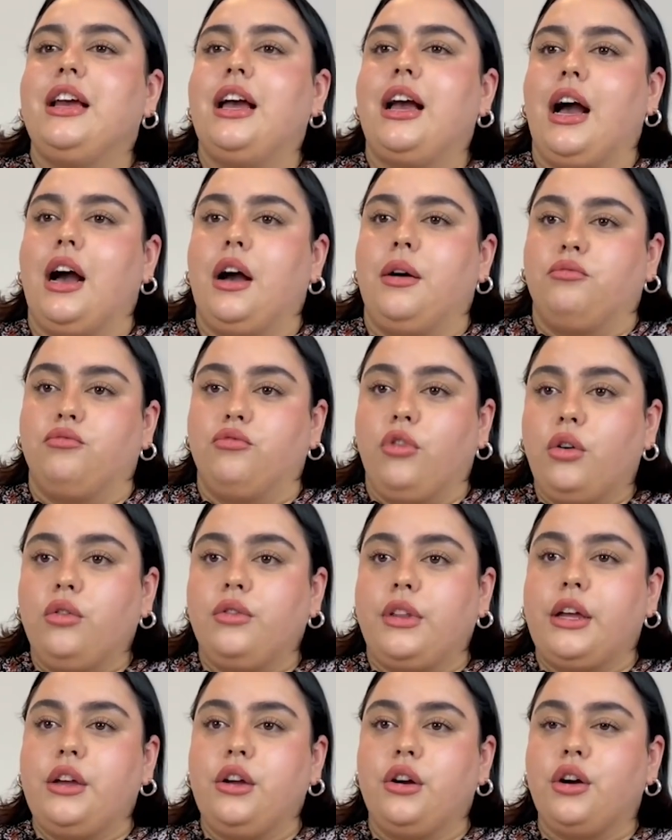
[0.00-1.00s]
role
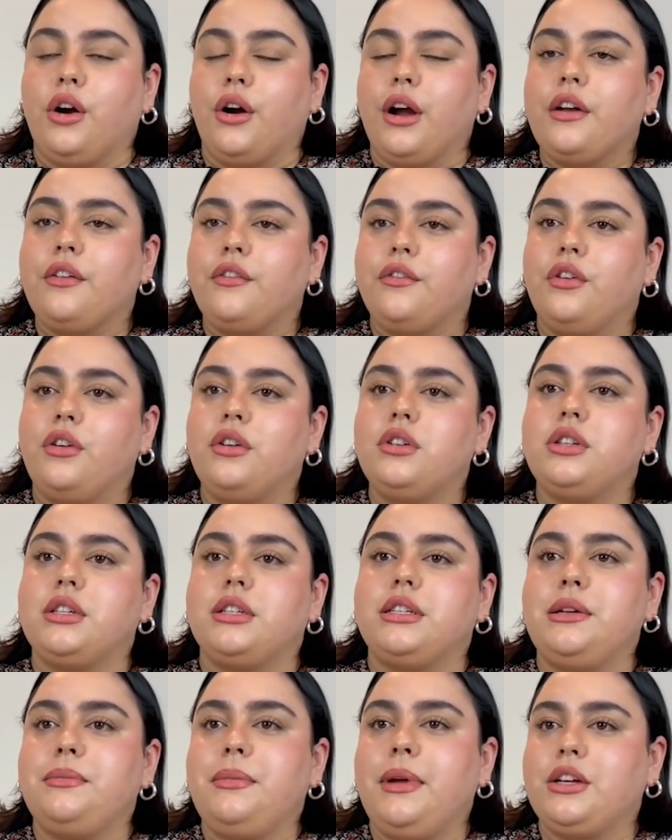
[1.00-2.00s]
that you're going for,
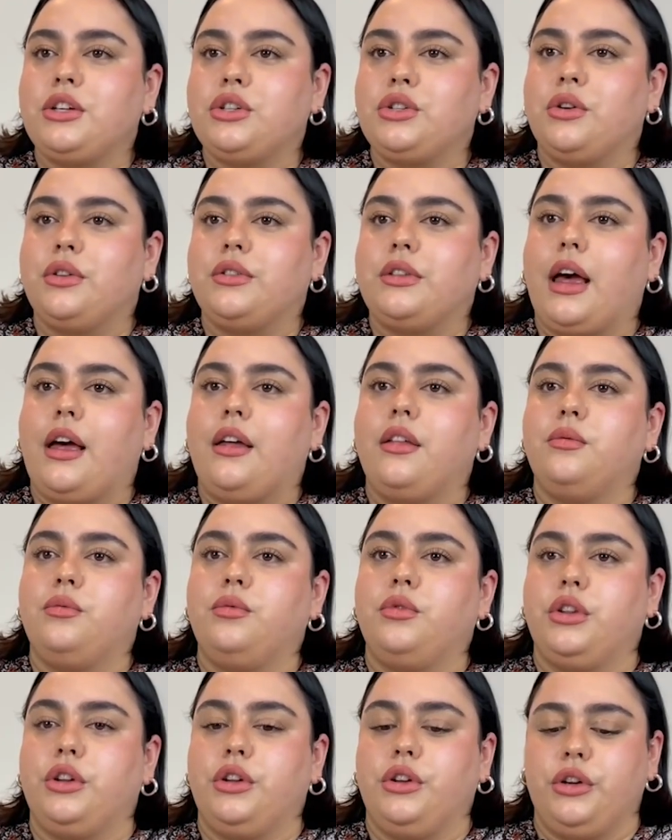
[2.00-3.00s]
just to make sure that
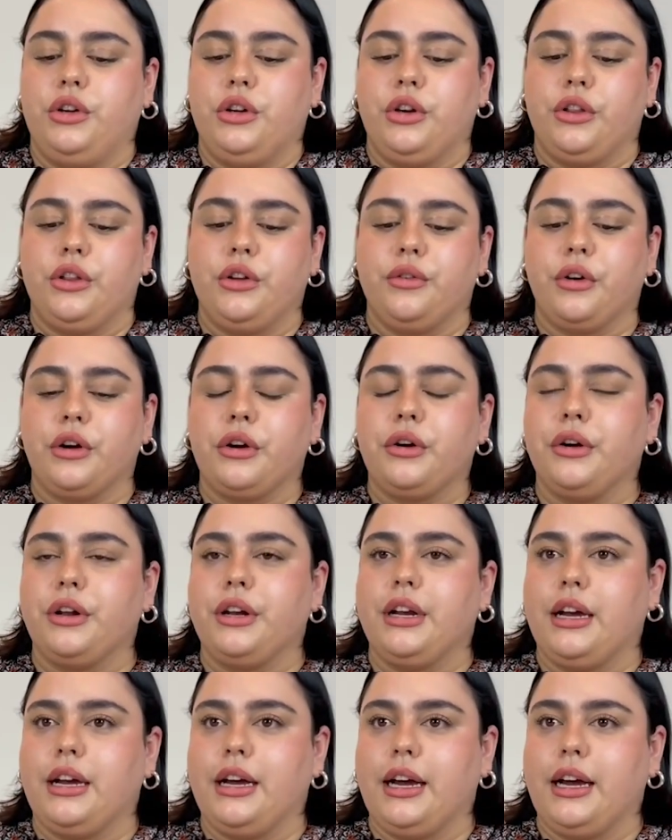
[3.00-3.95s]
the recruiter